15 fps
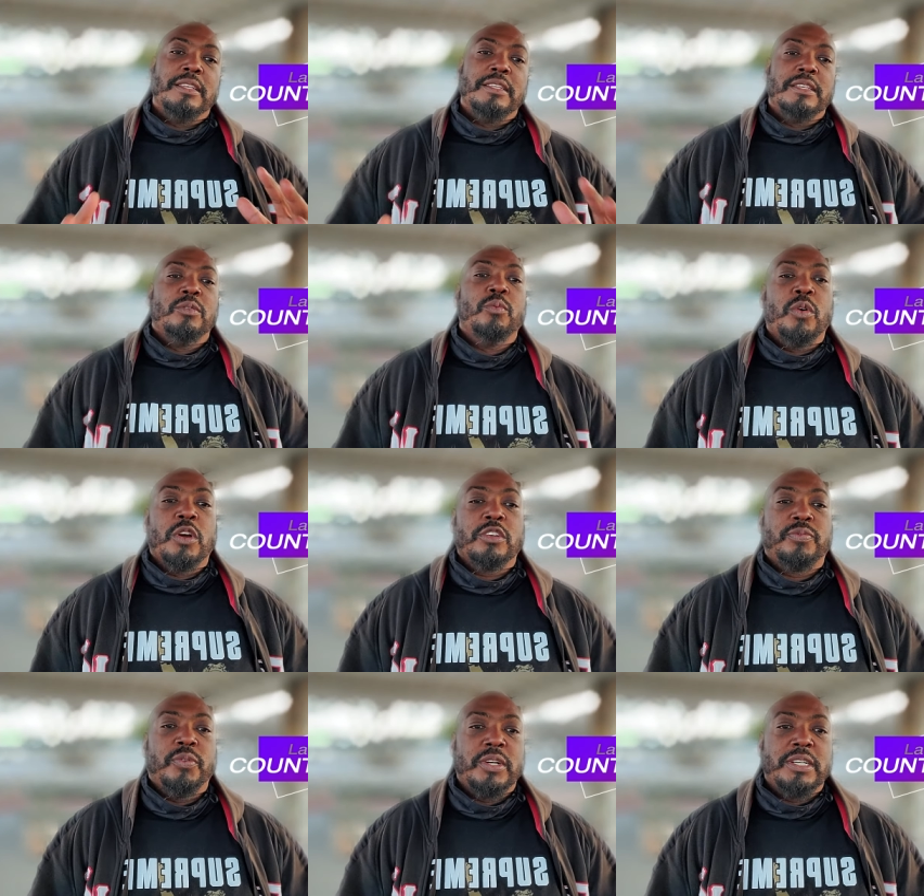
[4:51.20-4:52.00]

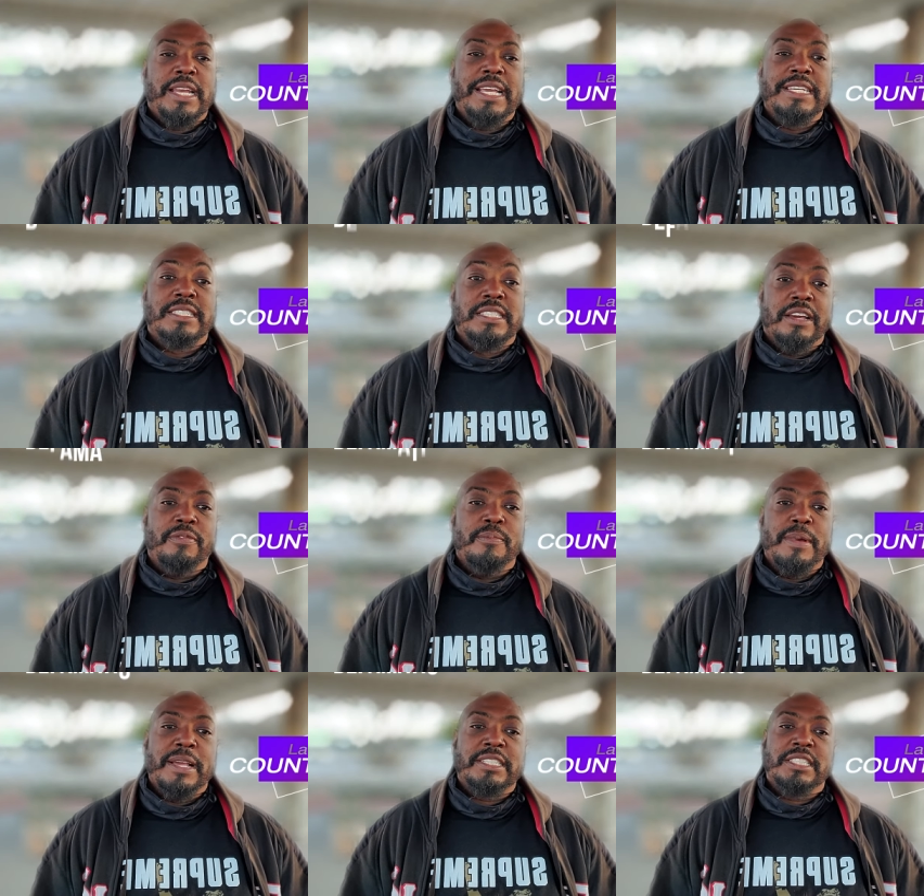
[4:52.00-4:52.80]
words for today is
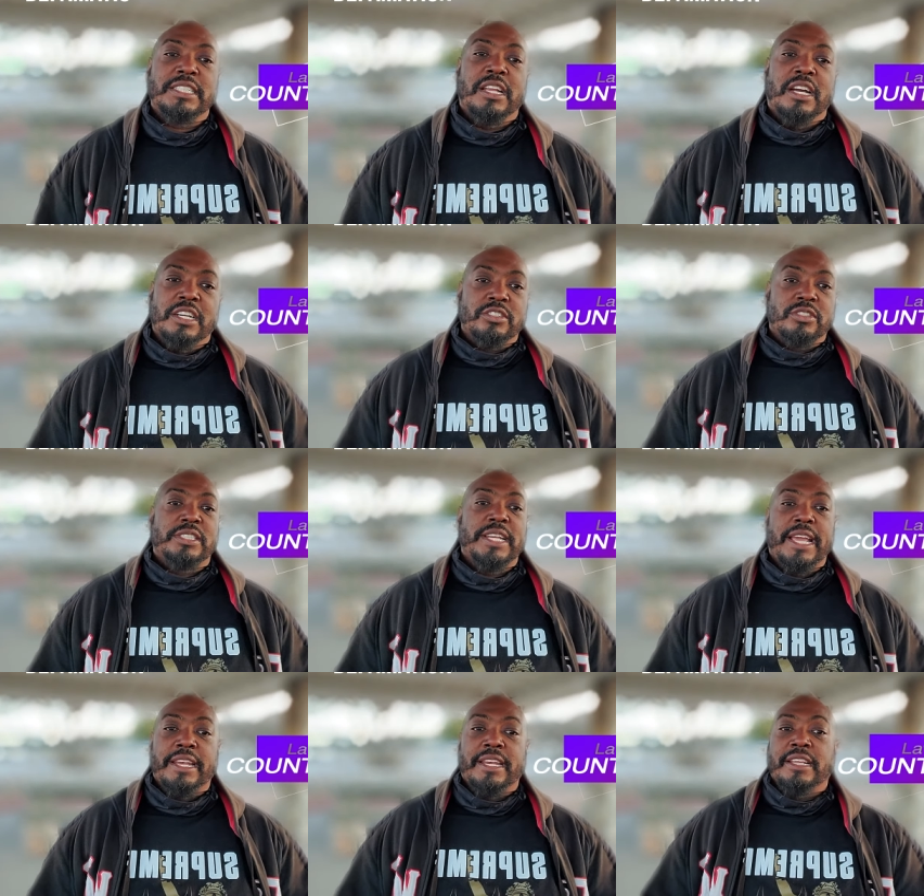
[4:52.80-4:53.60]
defamation,
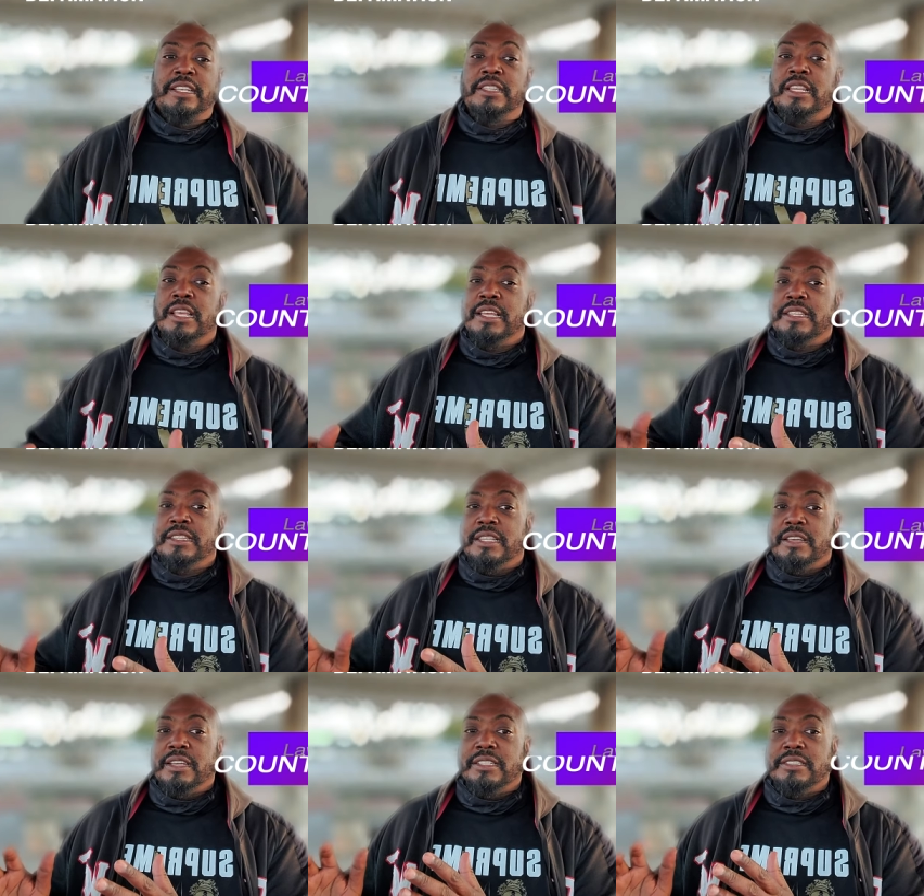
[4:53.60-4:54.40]
understanding
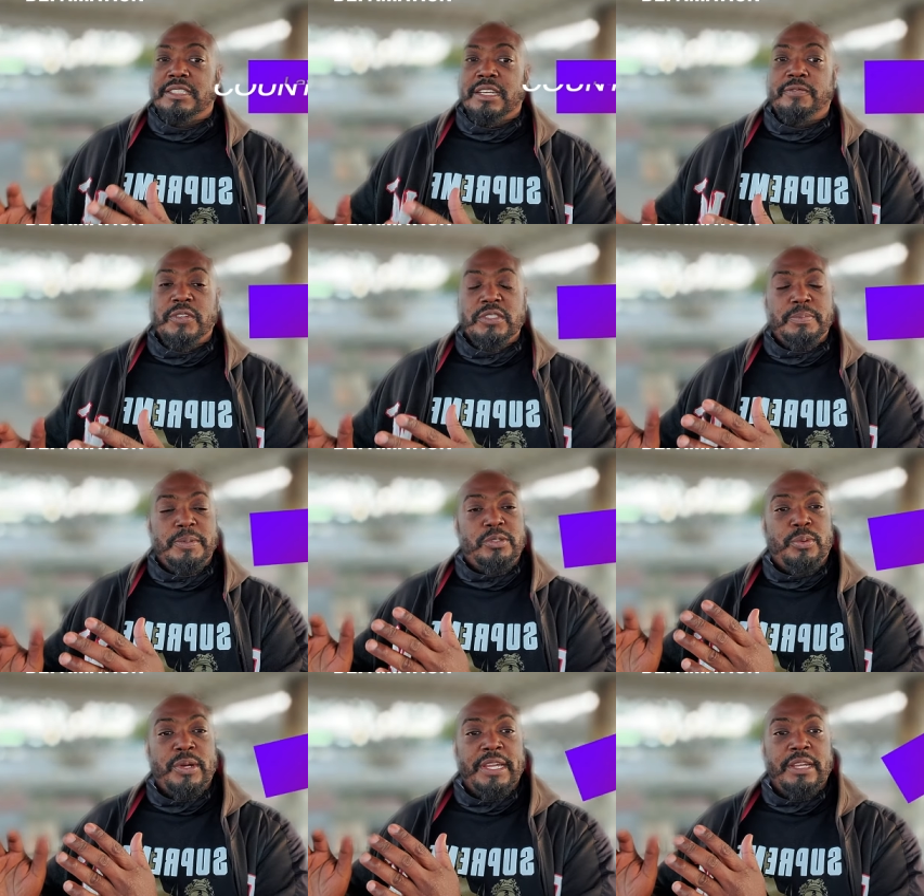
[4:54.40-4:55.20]
the difference
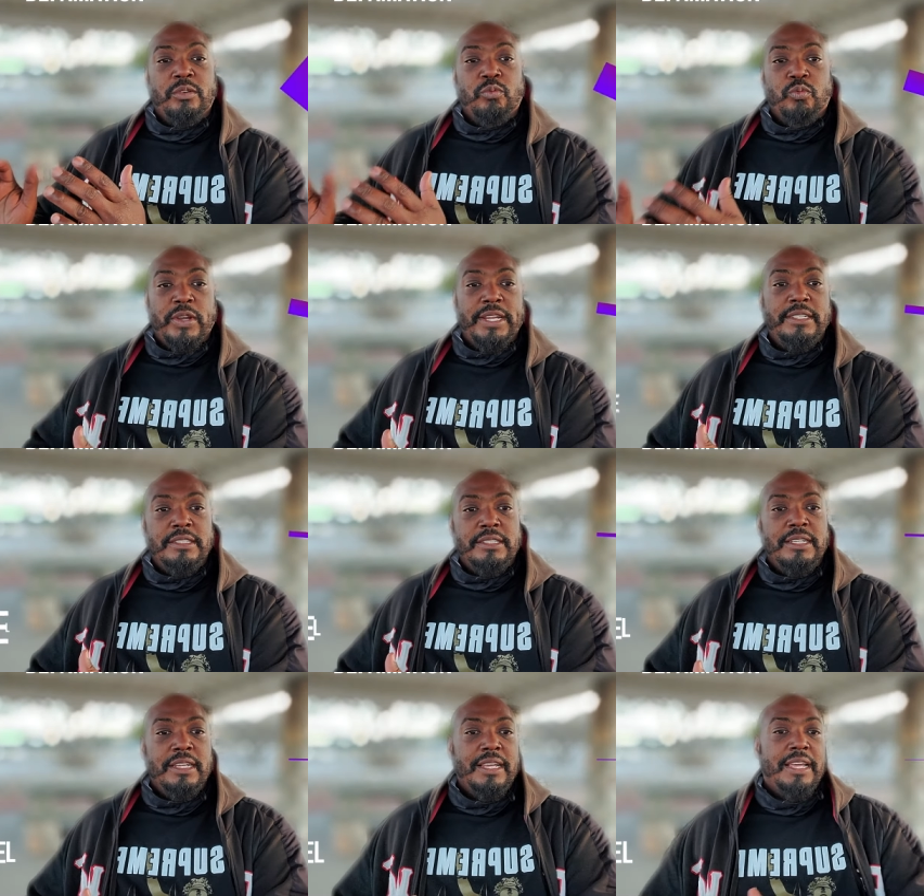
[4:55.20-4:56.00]
between written
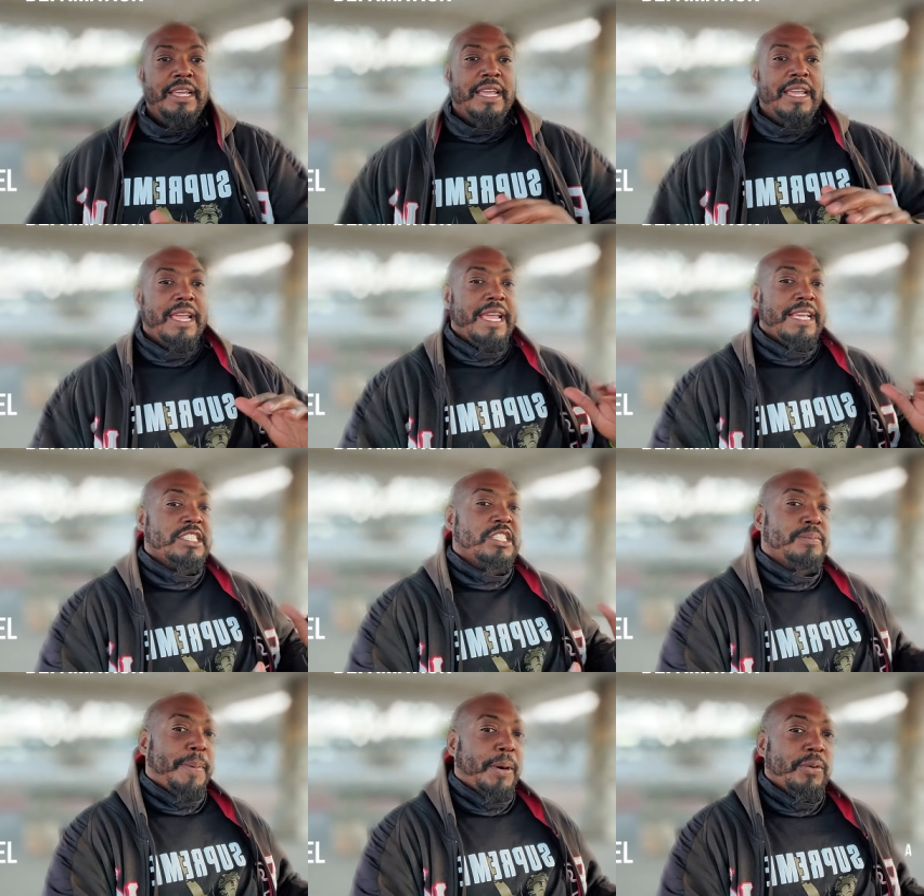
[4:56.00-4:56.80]
and
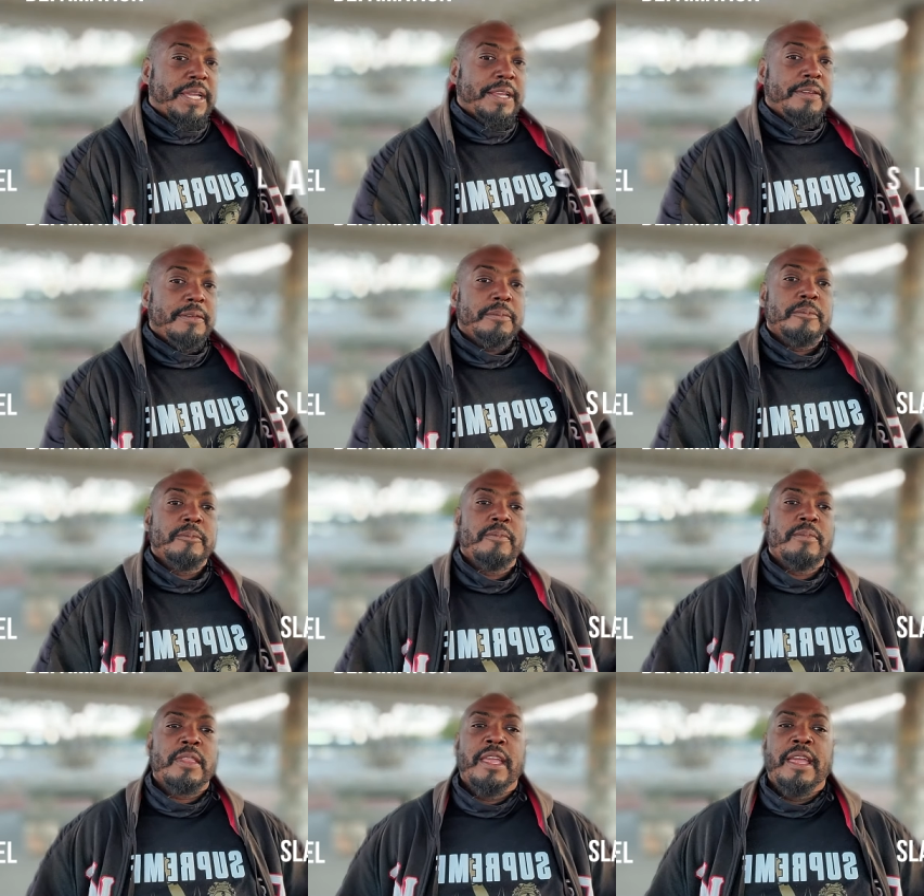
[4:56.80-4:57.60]
spoken,
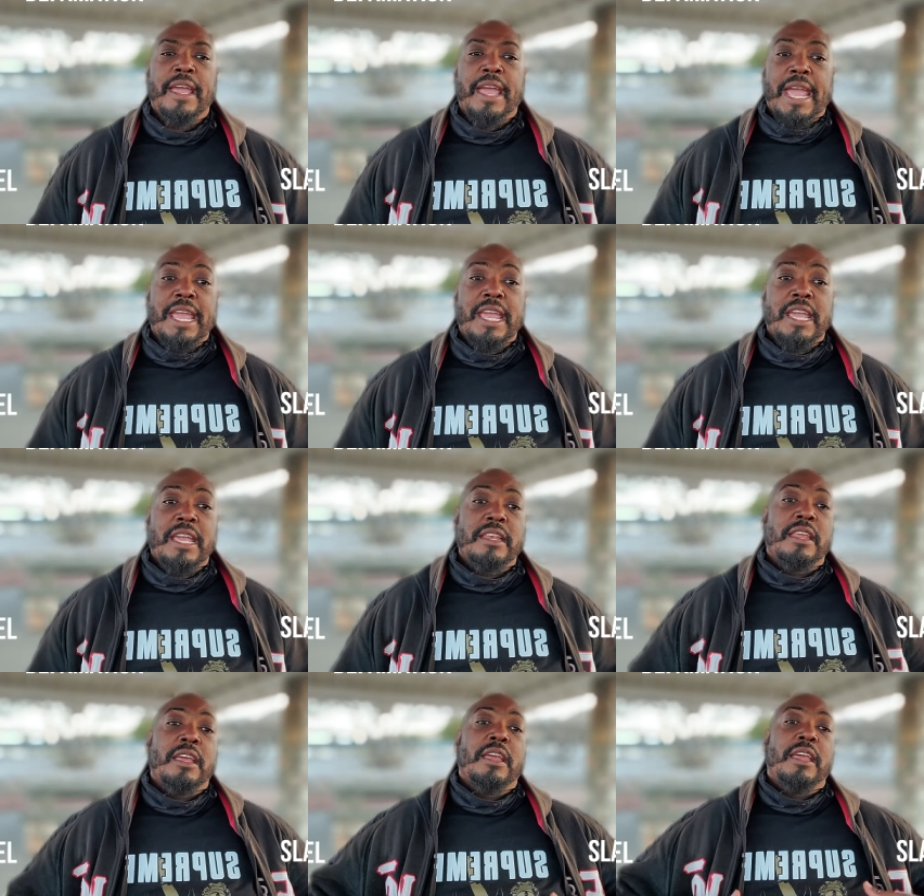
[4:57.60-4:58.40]

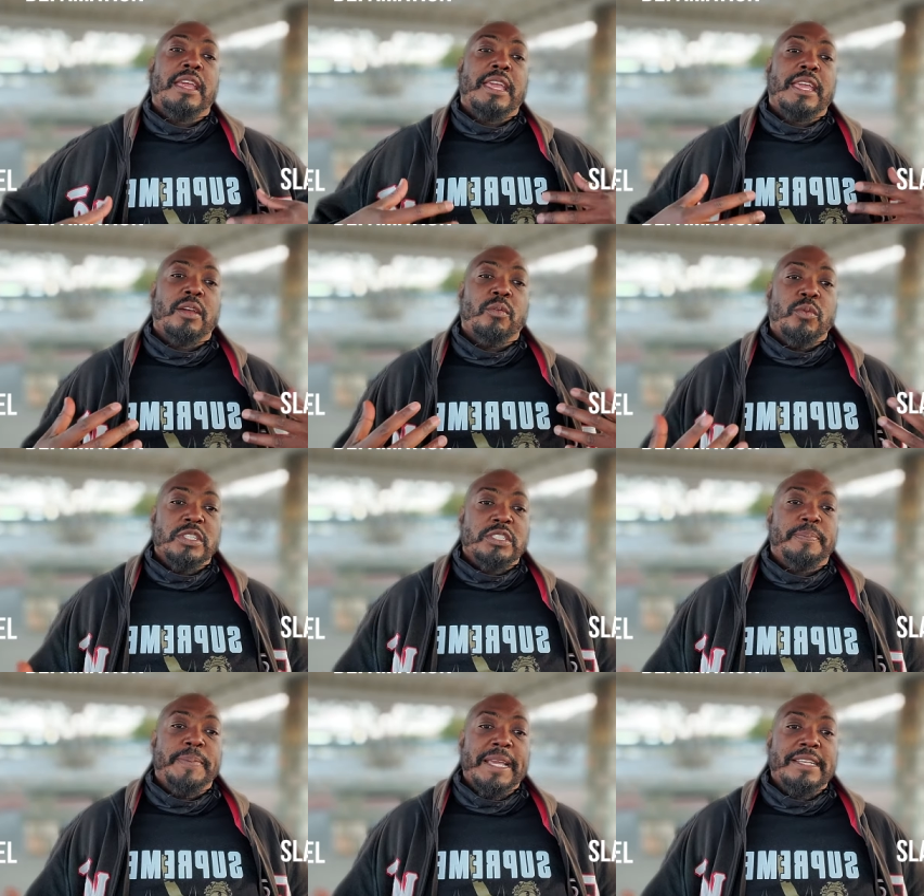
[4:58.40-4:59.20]
and what's
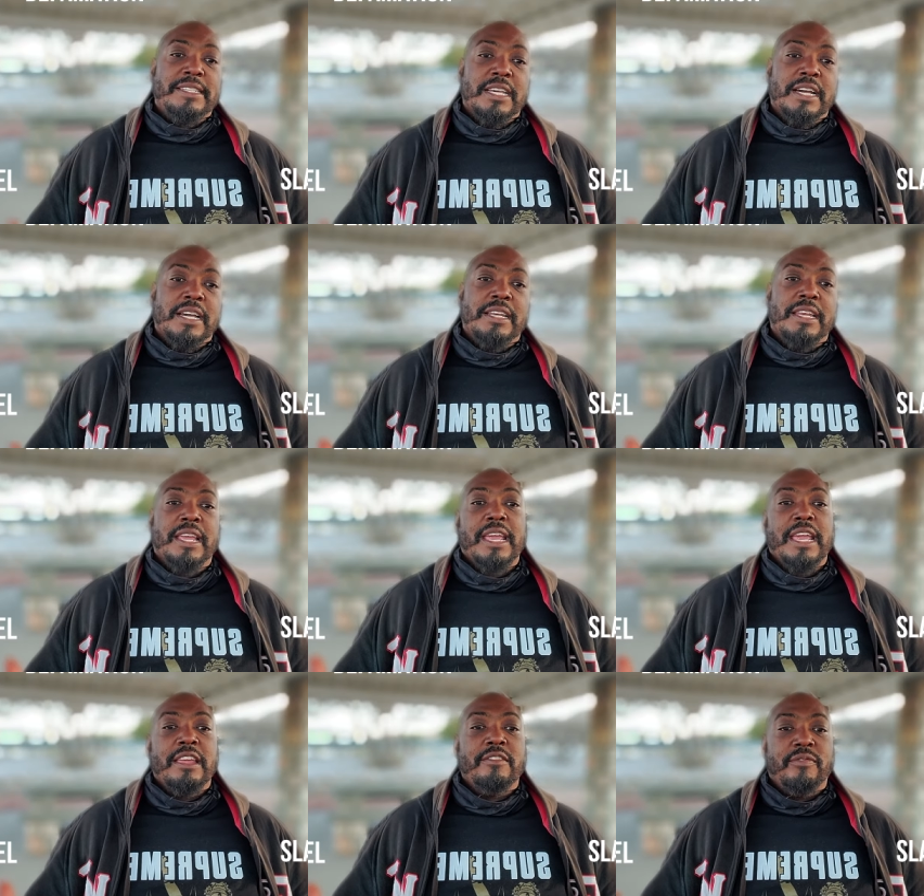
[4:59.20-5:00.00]
being done
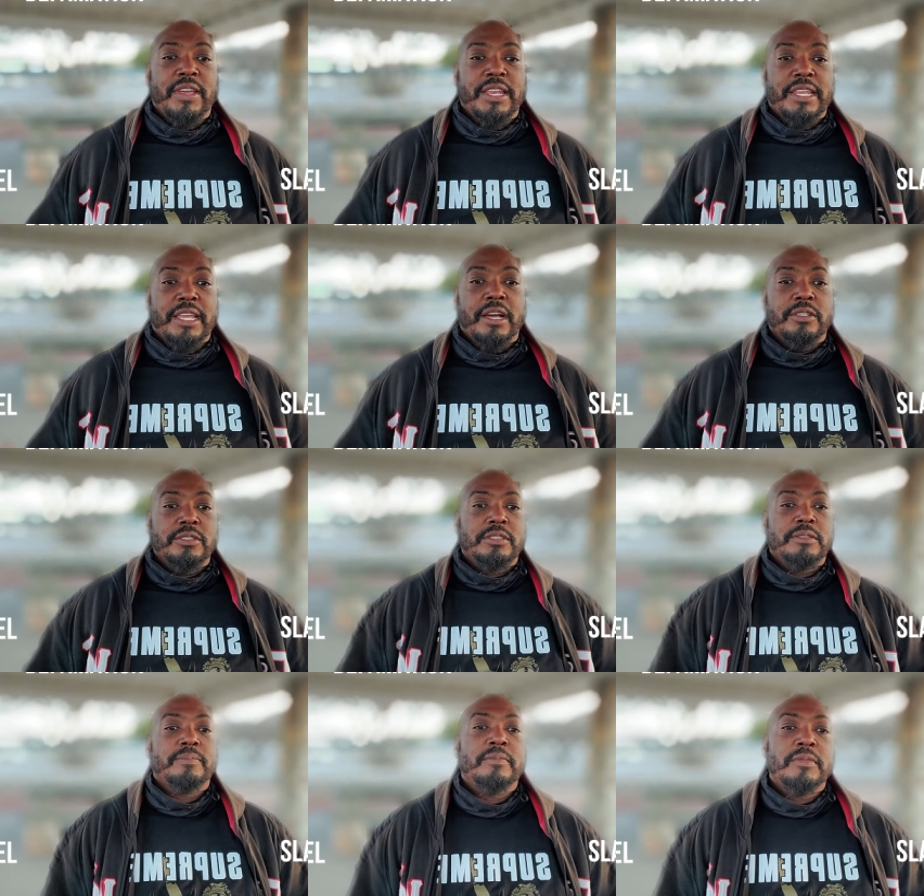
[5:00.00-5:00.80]
in videos.